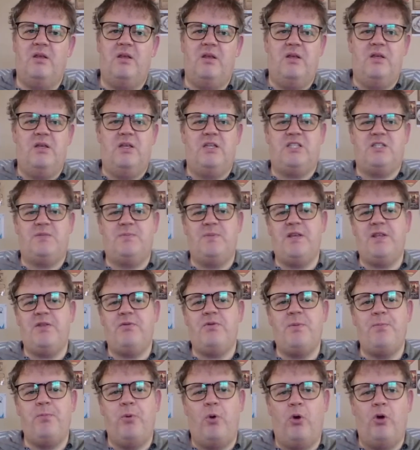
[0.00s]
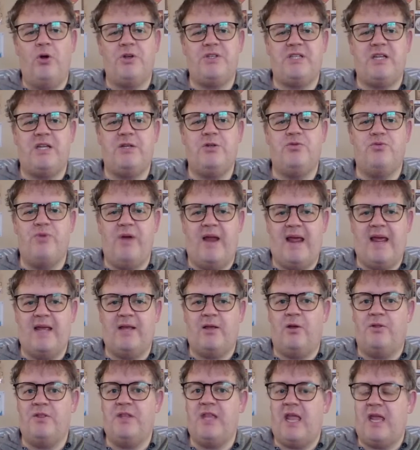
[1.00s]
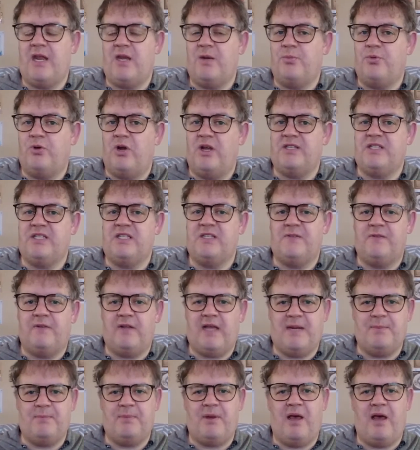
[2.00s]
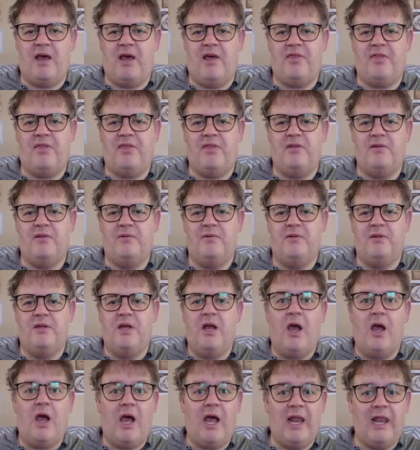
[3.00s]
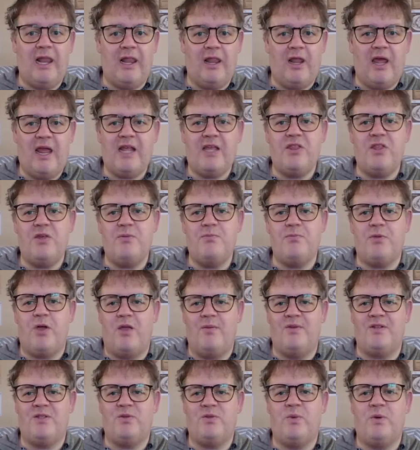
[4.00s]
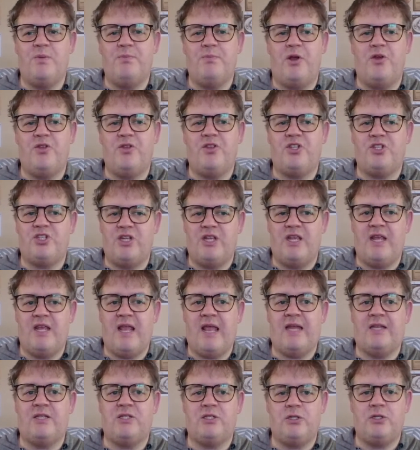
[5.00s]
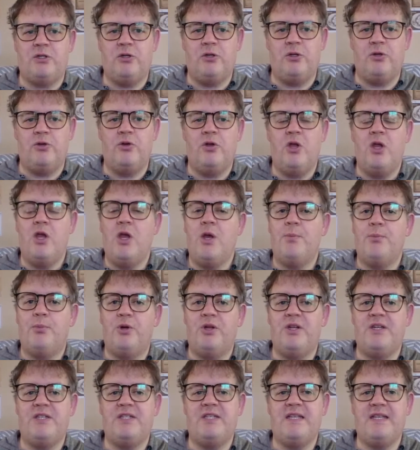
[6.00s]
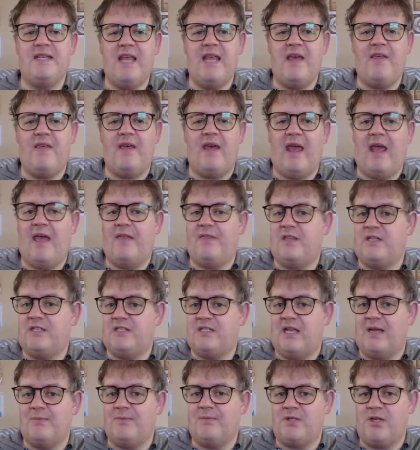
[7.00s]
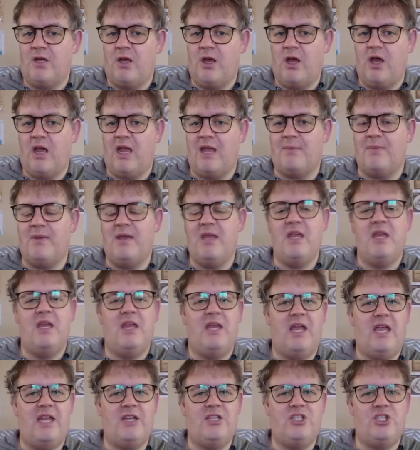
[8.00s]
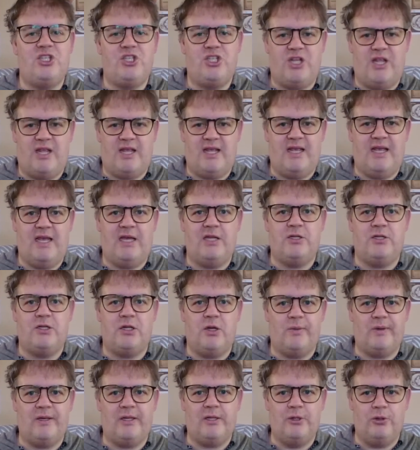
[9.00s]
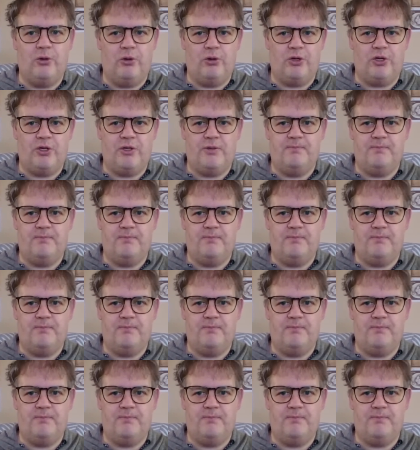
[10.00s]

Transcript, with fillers: Smith reports a drag on the Enterprise's flight path. I like the moment when both she and Sulu put it together at the same time and share a knowing look.